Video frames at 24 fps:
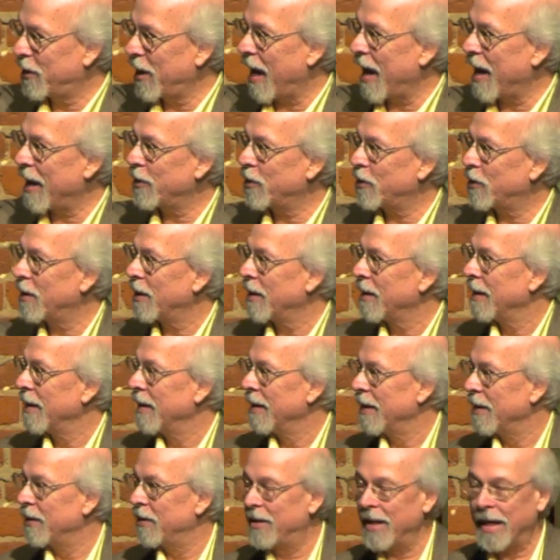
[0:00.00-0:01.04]
text
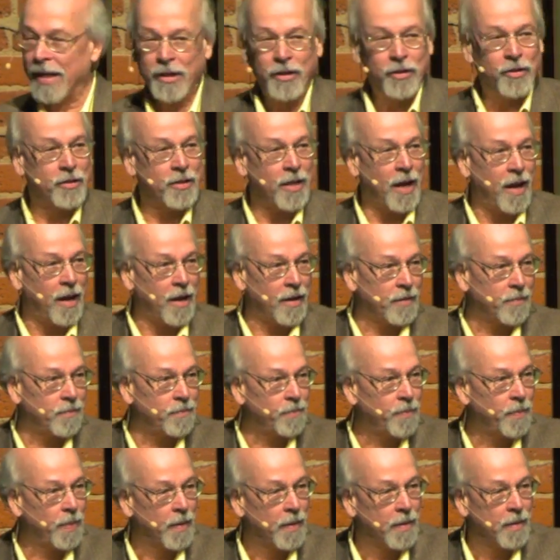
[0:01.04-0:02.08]
Dig
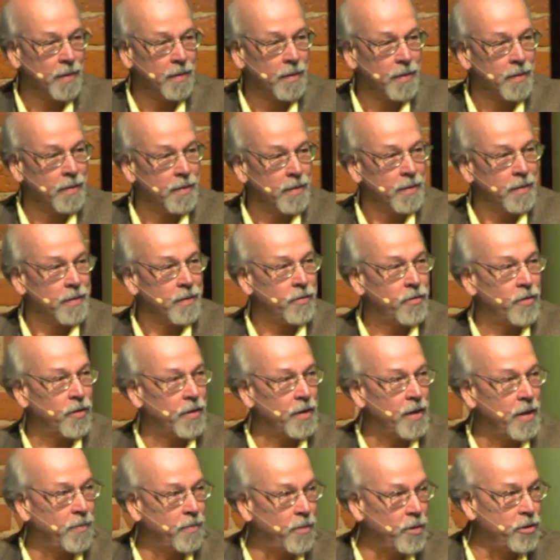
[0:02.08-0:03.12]
Sodom to
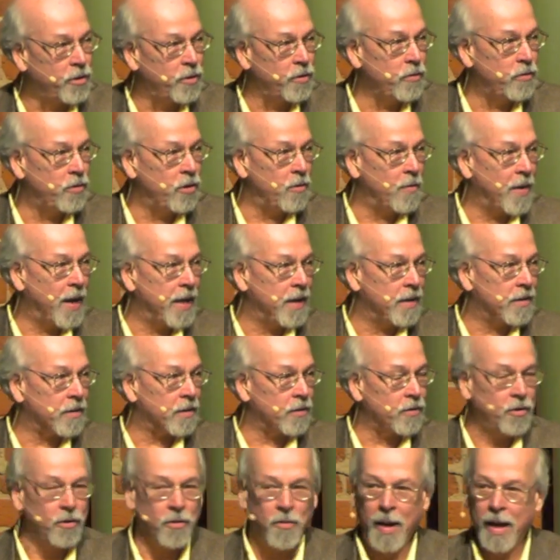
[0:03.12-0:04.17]
the number
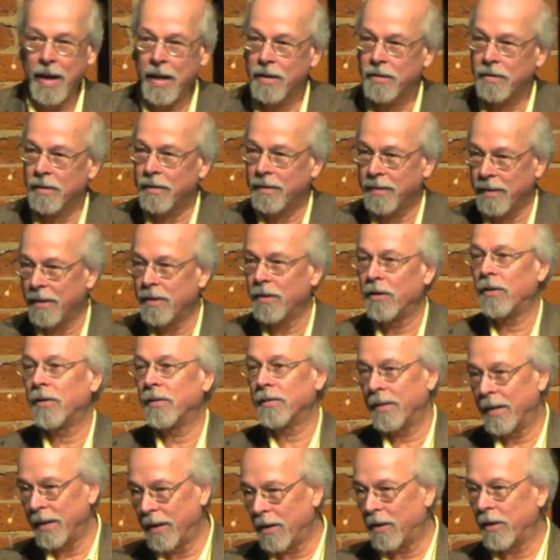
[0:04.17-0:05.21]
22828, then
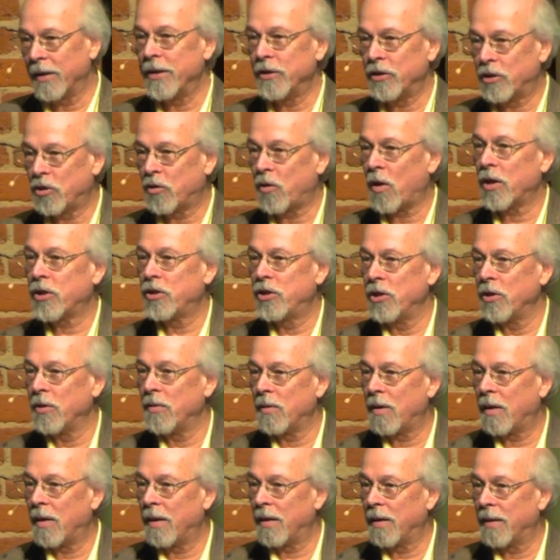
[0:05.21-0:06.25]
it'll instruct
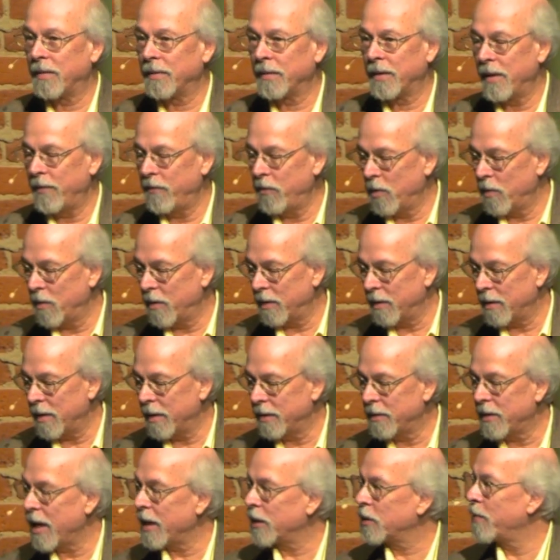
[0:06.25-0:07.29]
you, give you
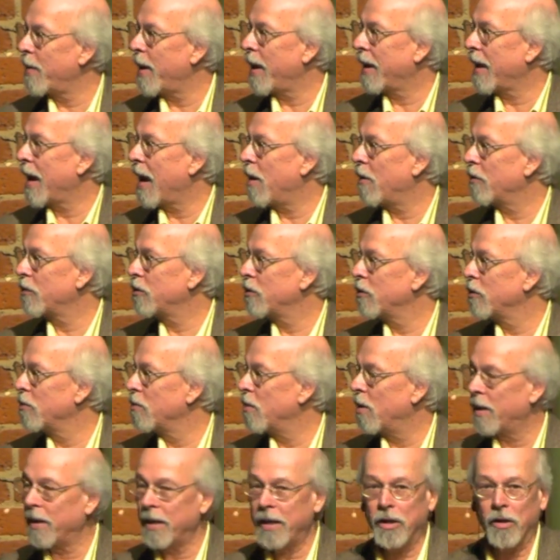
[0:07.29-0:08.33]
a text back how
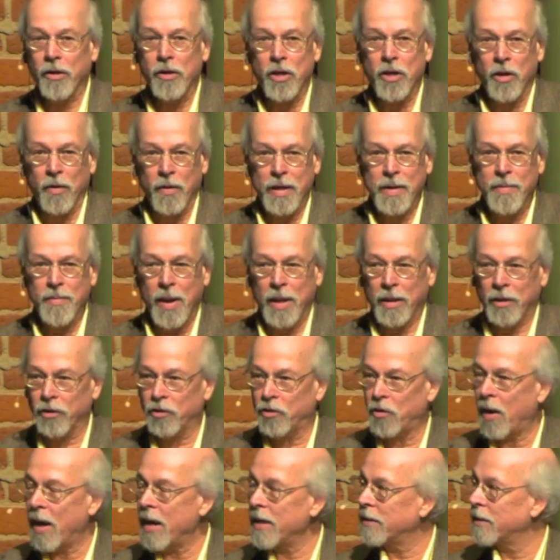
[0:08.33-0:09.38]
to enter your email
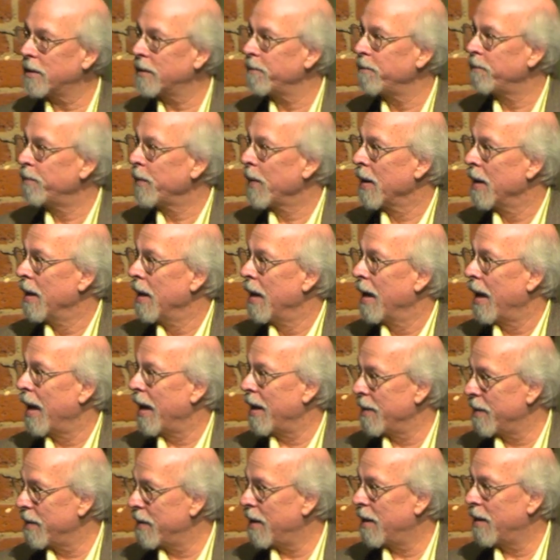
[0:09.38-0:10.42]
address,
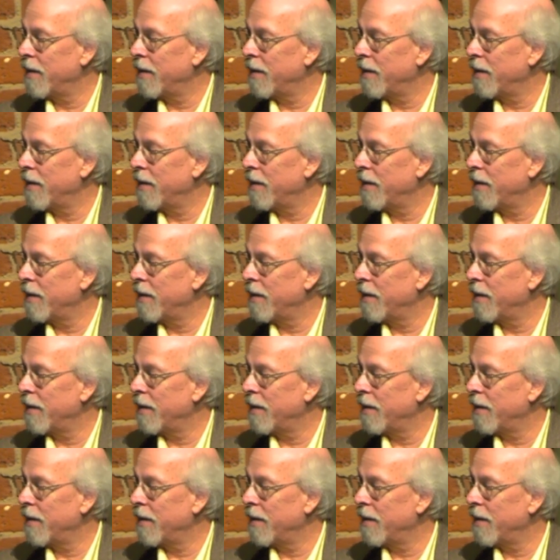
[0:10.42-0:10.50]
and